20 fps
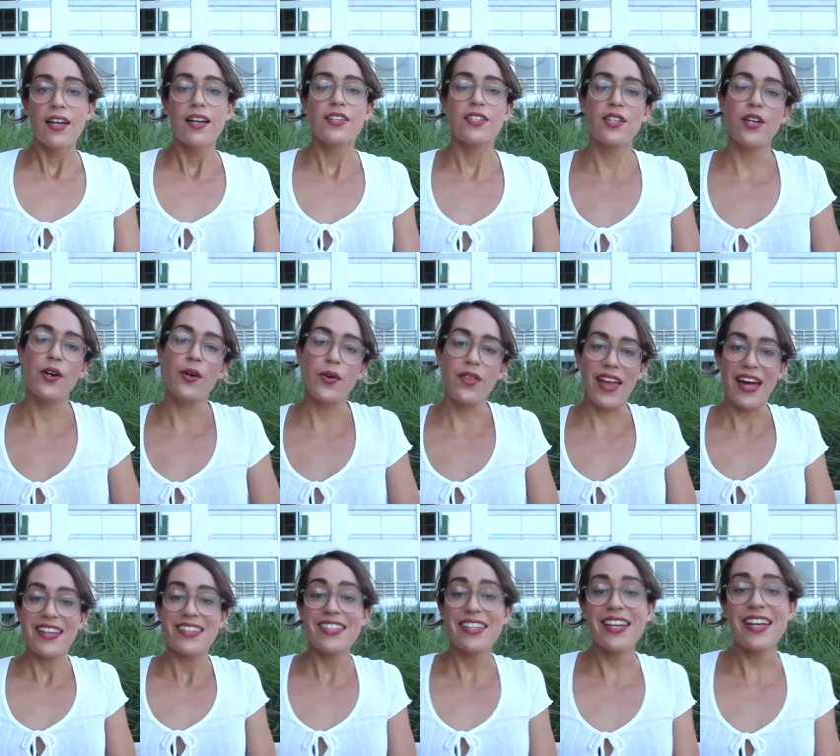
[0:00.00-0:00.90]
So
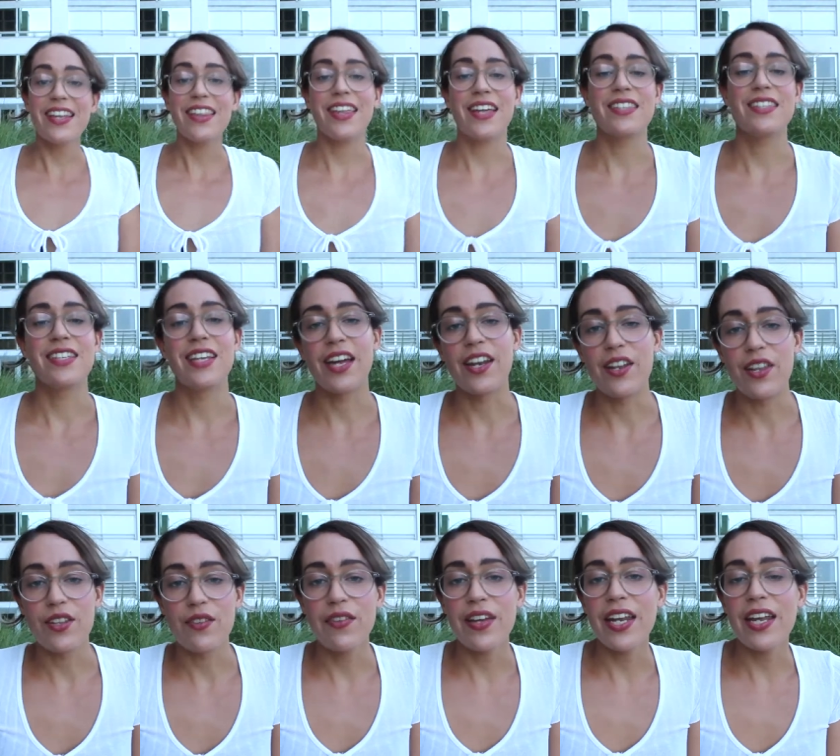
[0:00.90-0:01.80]
that's it, that's the end of
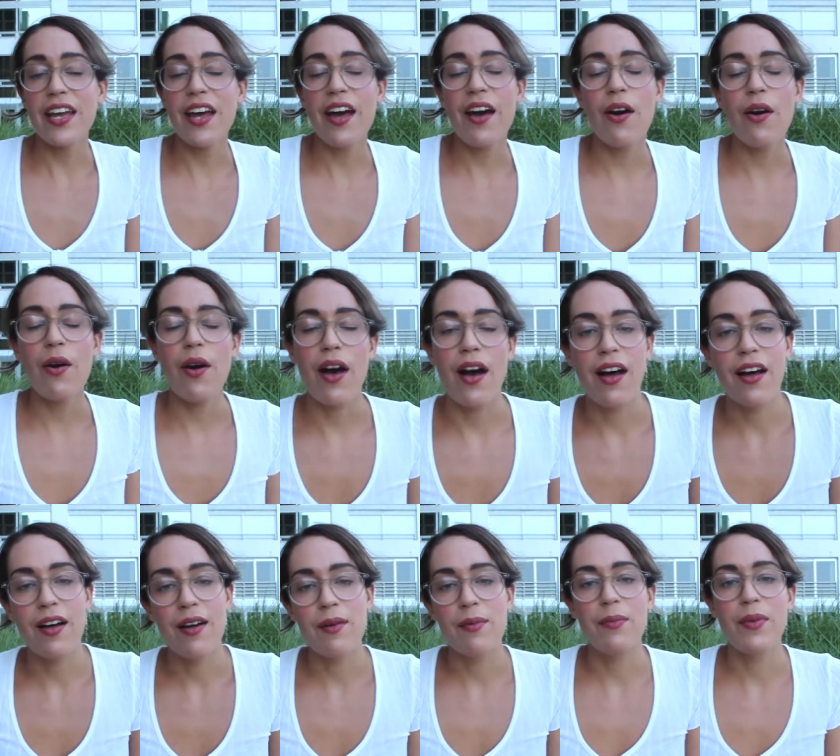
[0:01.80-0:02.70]
the video.
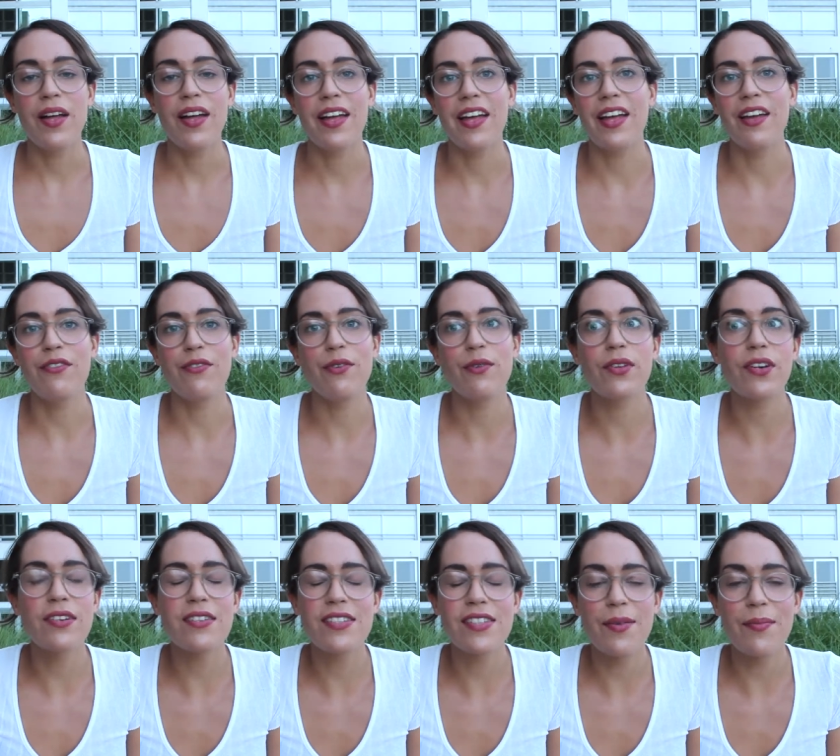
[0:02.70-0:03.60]
Um, if you
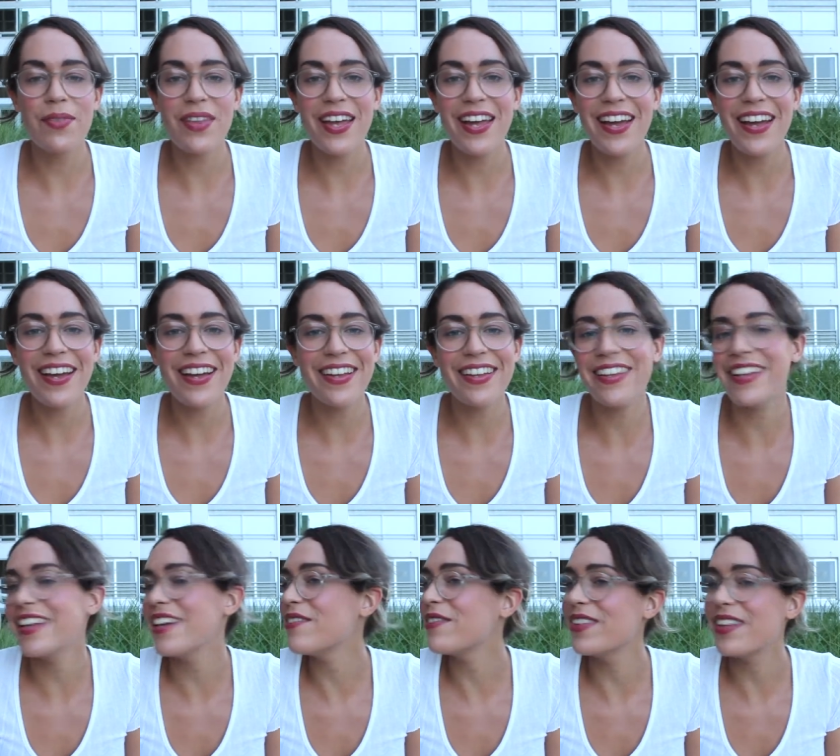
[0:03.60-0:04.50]
learned something,
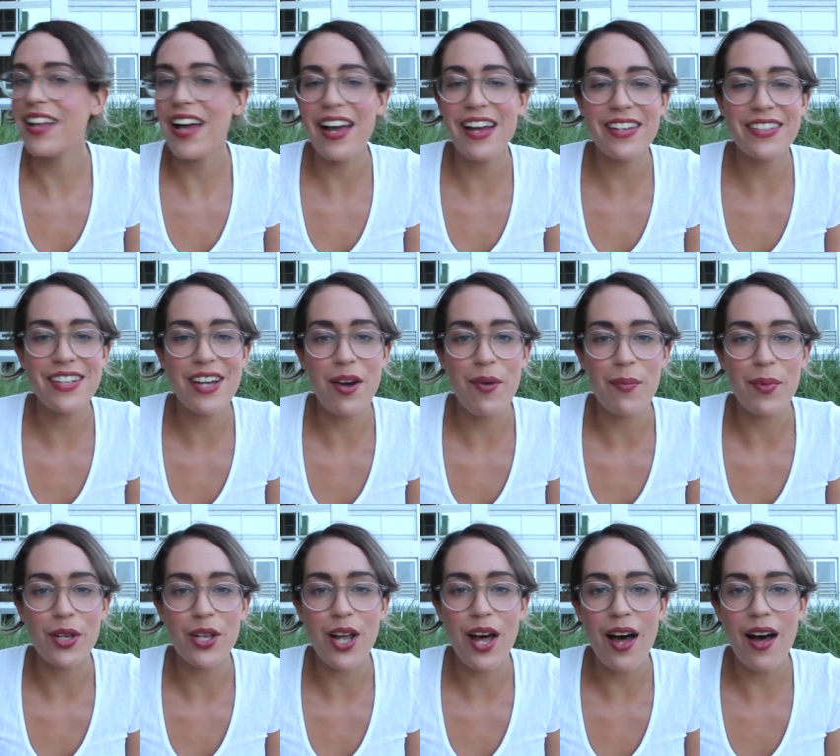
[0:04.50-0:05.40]
leave a like down
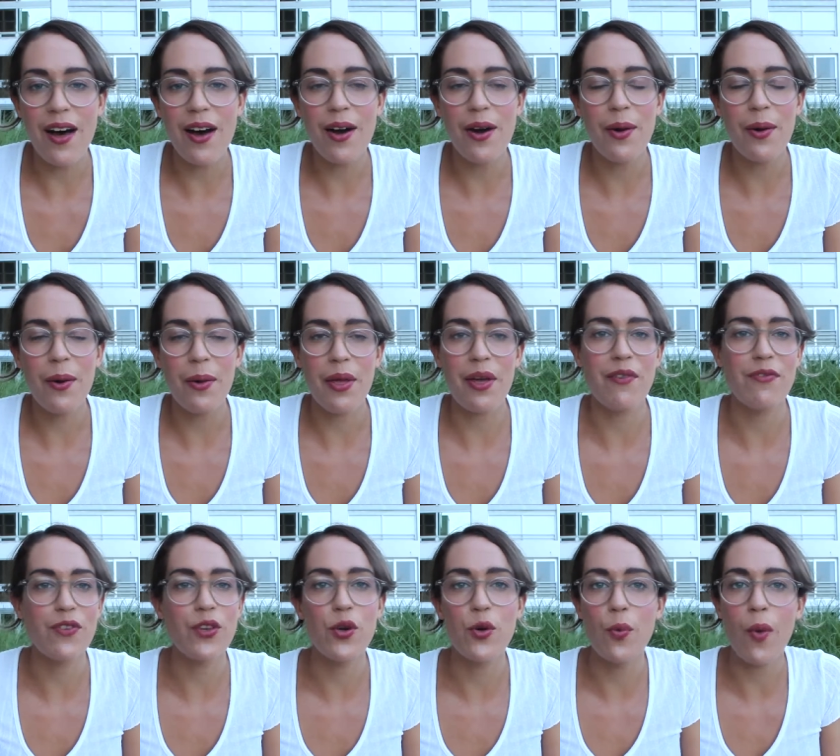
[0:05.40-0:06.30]
below.
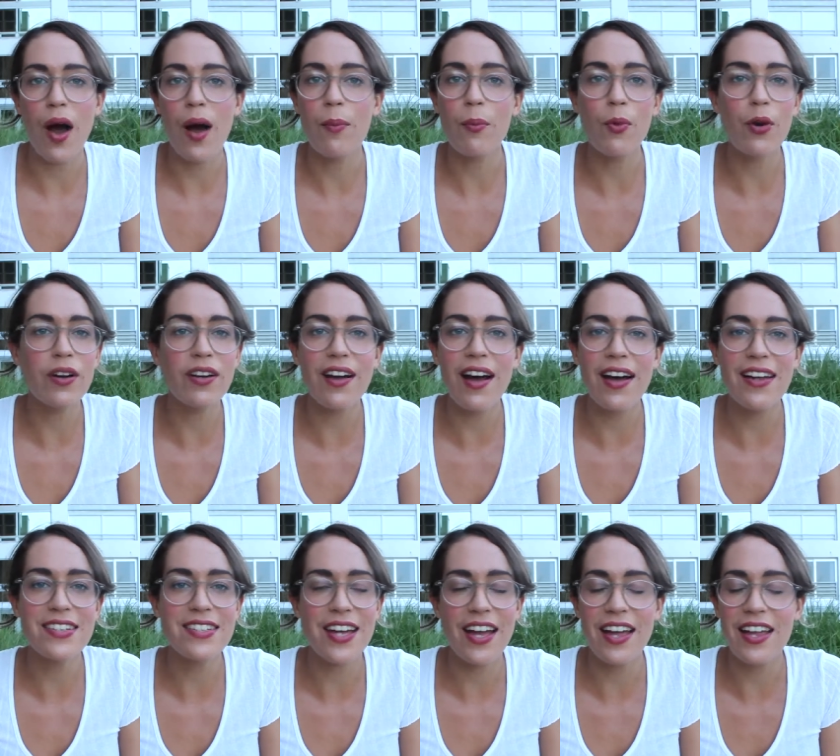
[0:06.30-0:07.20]
If you want more
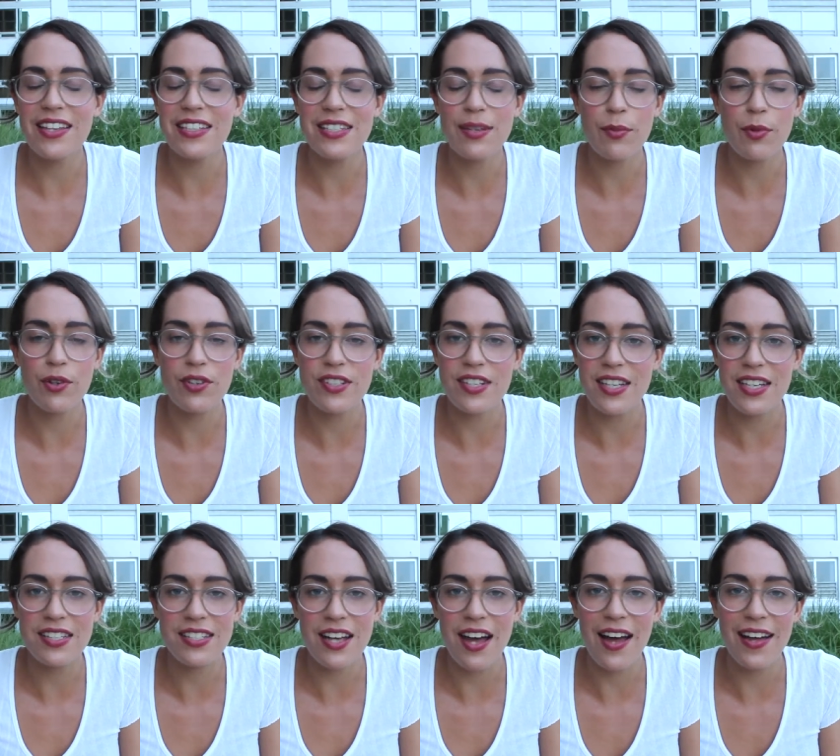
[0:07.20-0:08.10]
content similar to
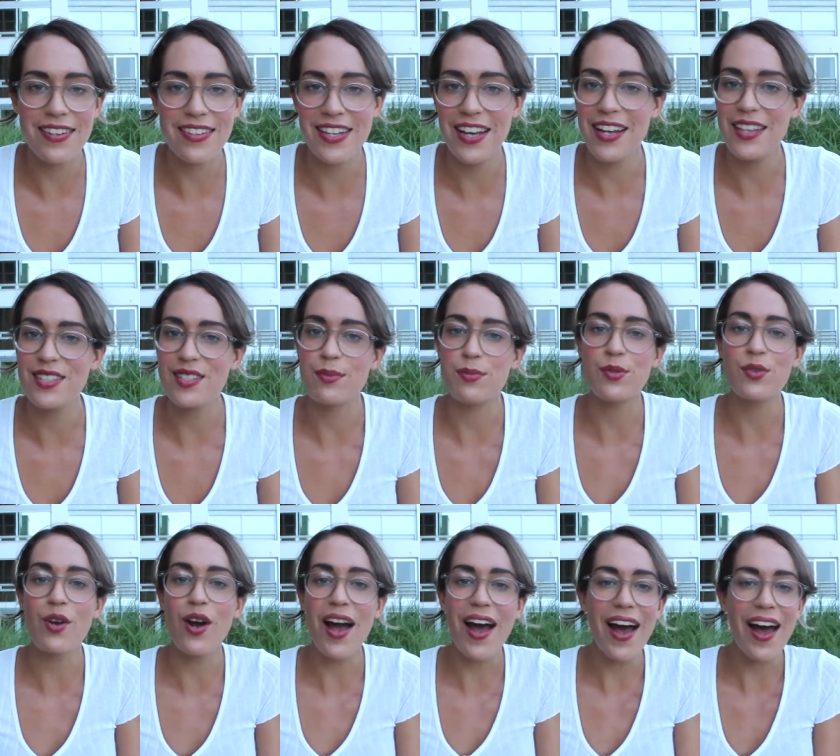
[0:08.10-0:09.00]
this content,
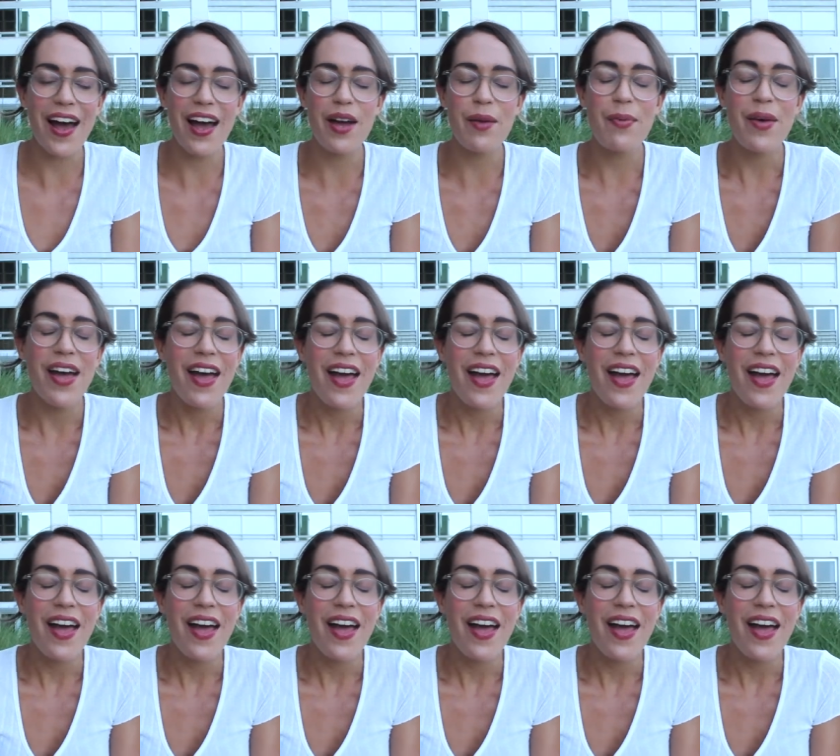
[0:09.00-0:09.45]
subscribe